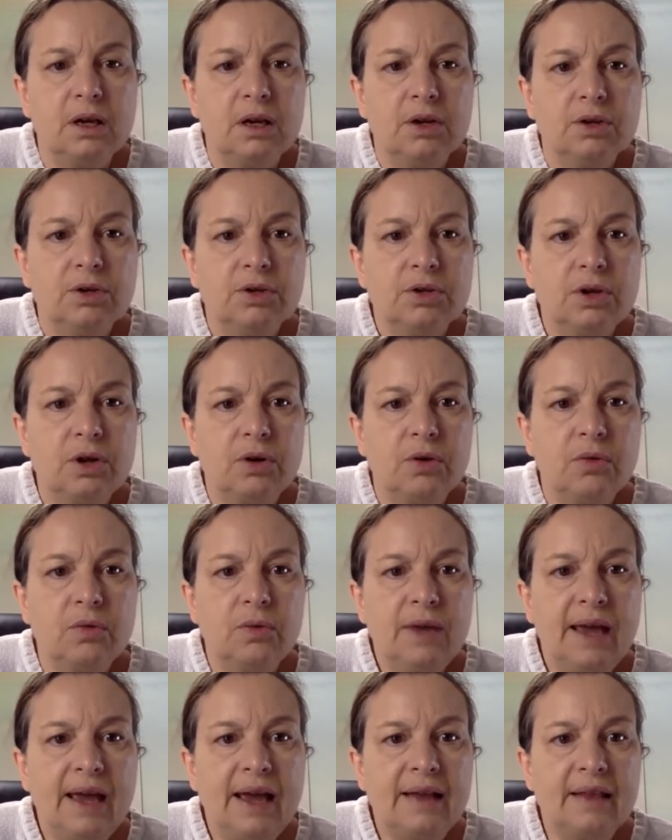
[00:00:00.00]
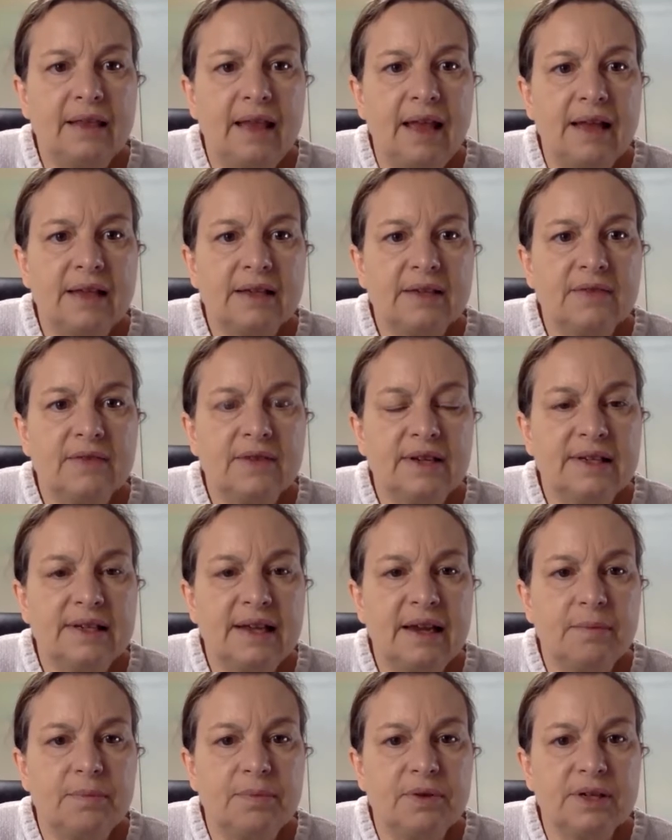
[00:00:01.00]
So we had lots of
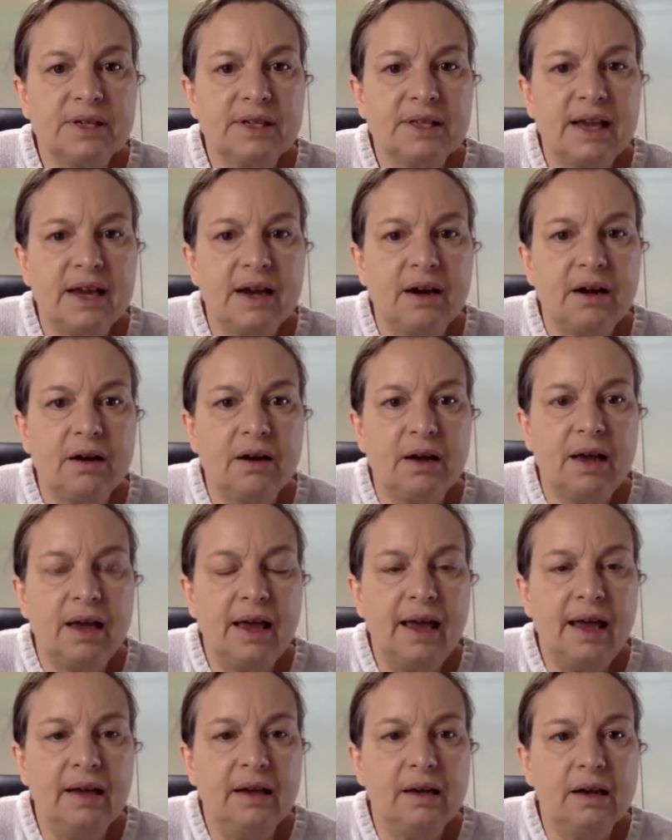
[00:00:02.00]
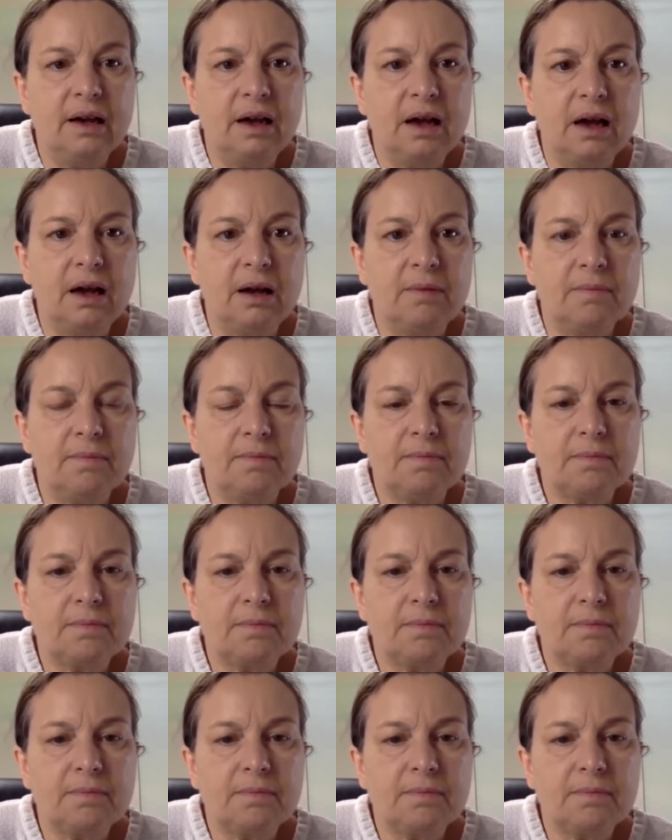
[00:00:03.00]
examples there and I